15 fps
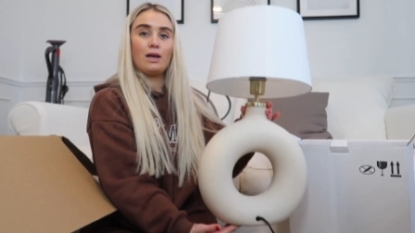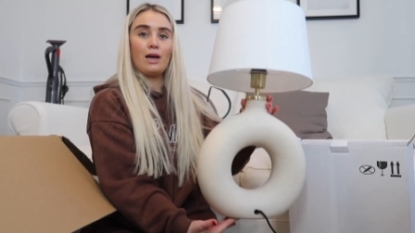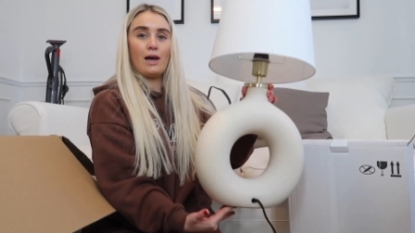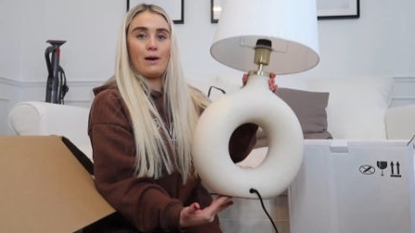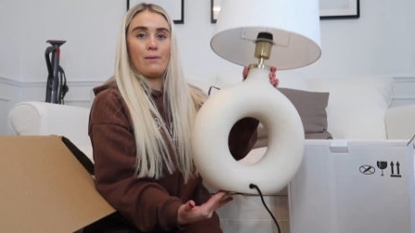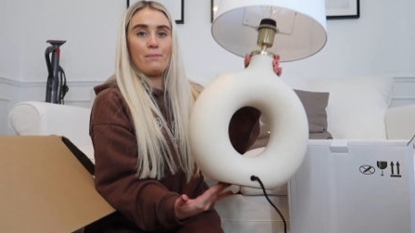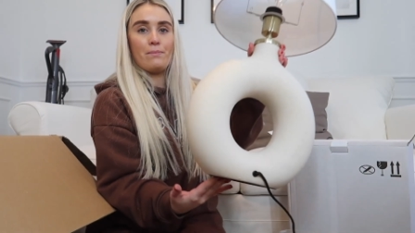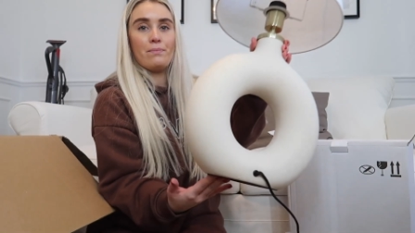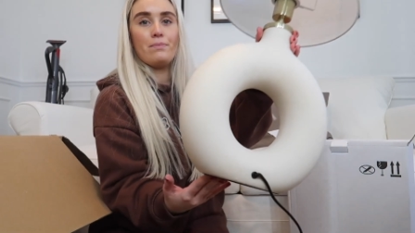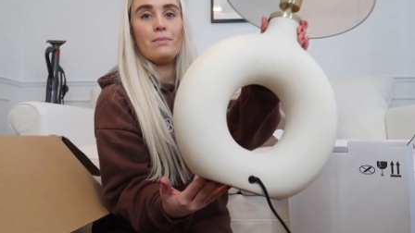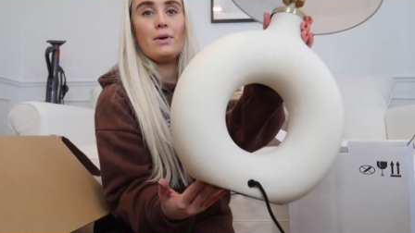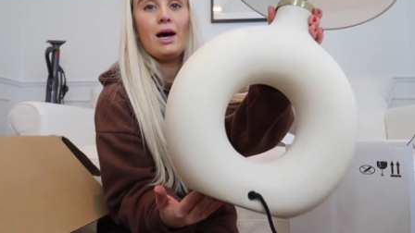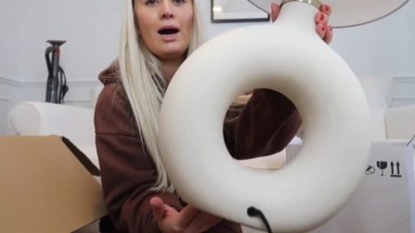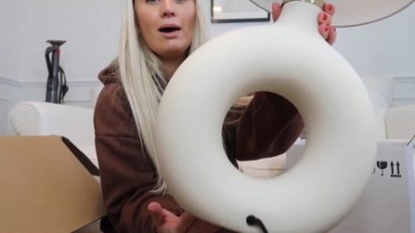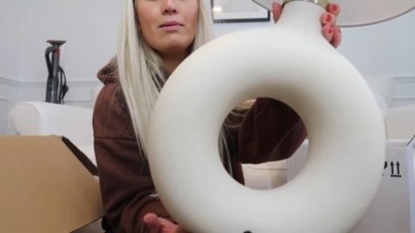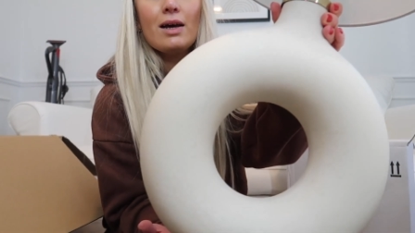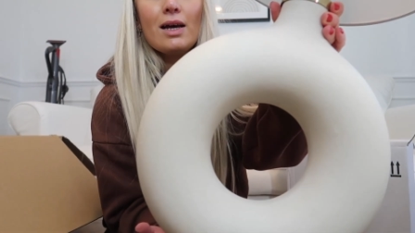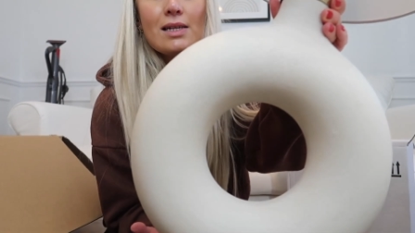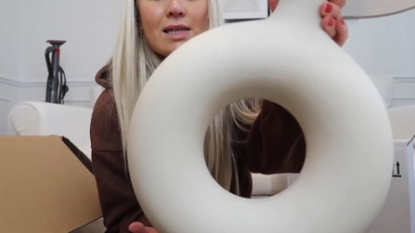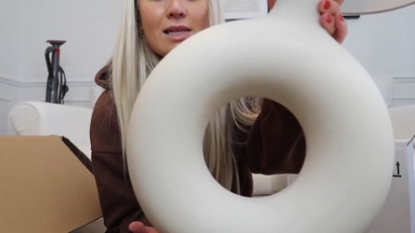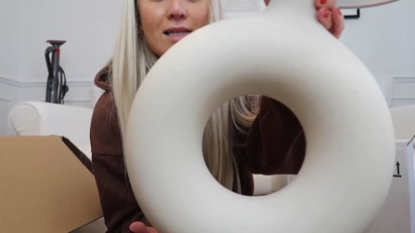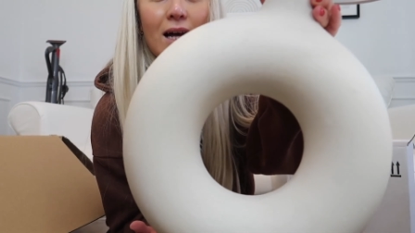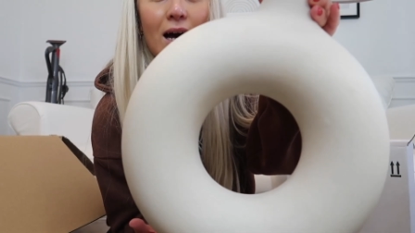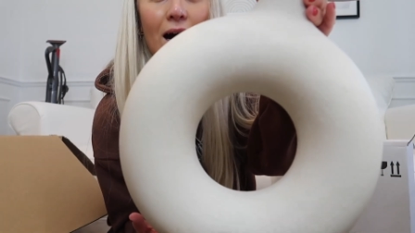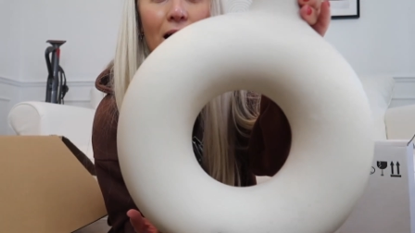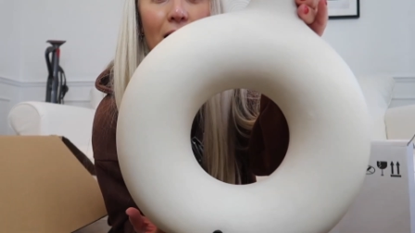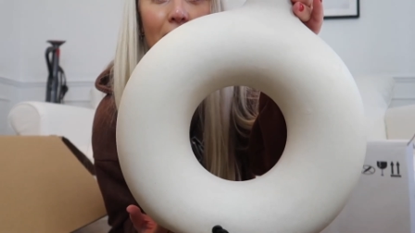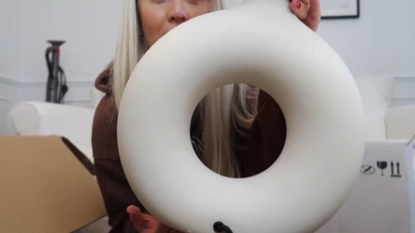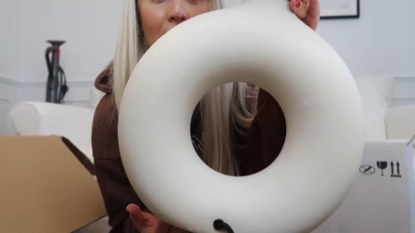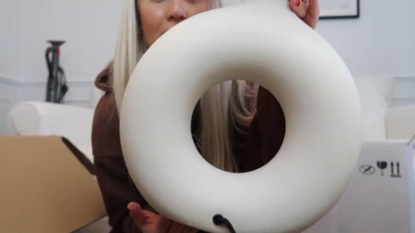Um, how nice is
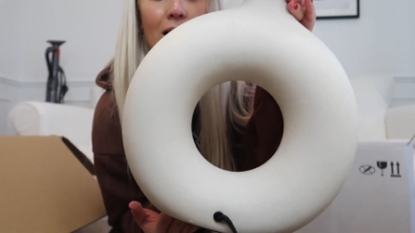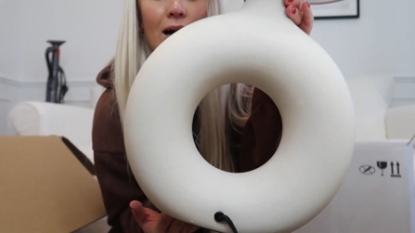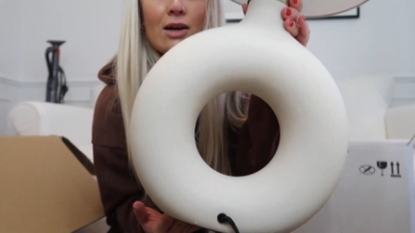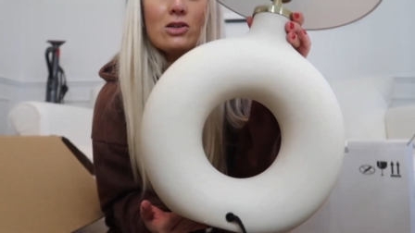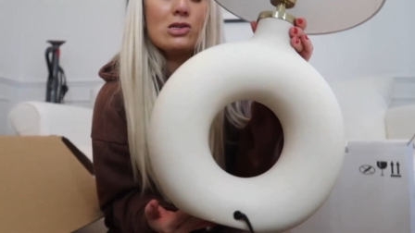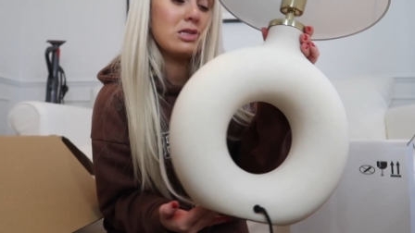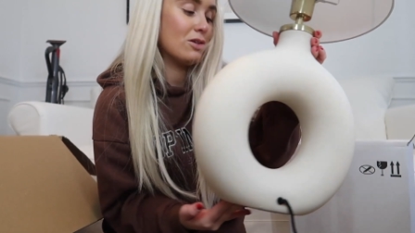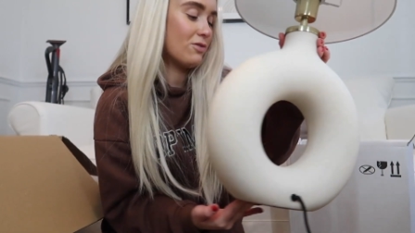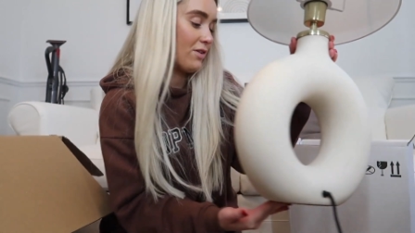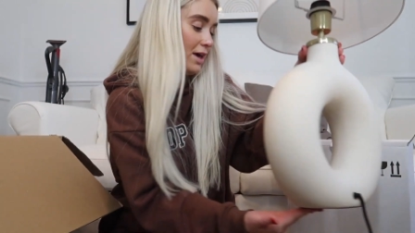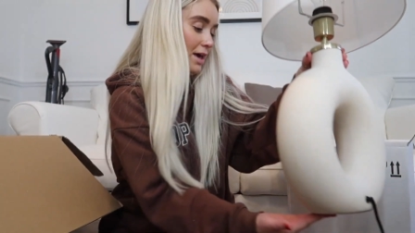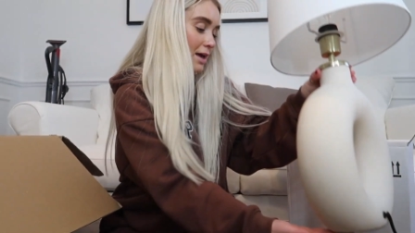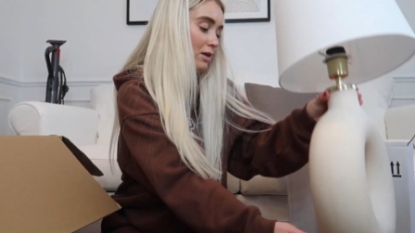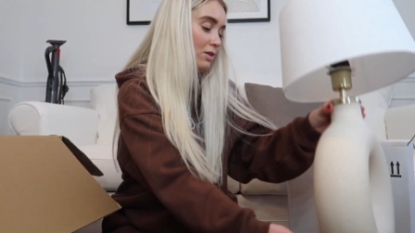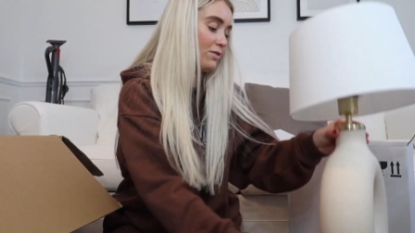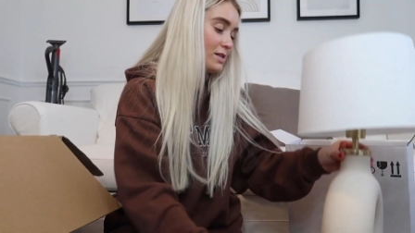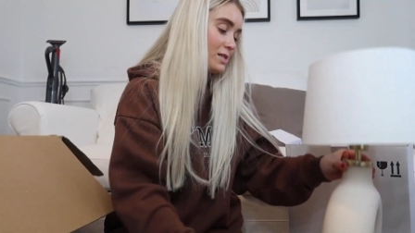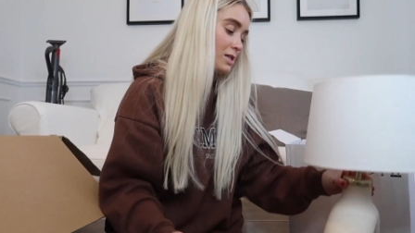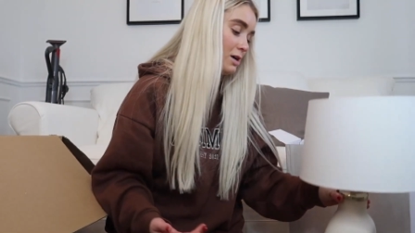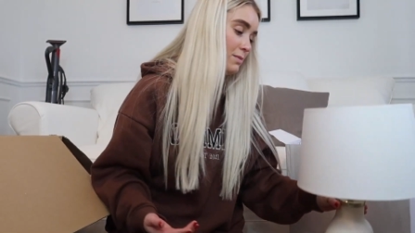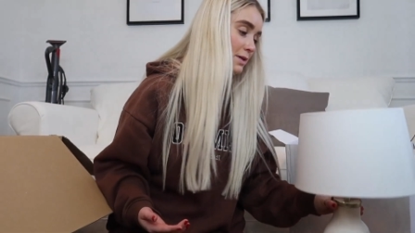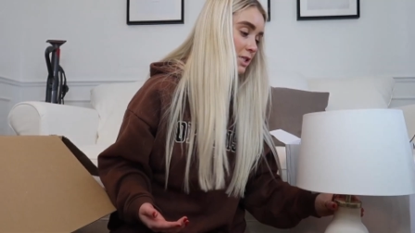that? I just love it. I love it so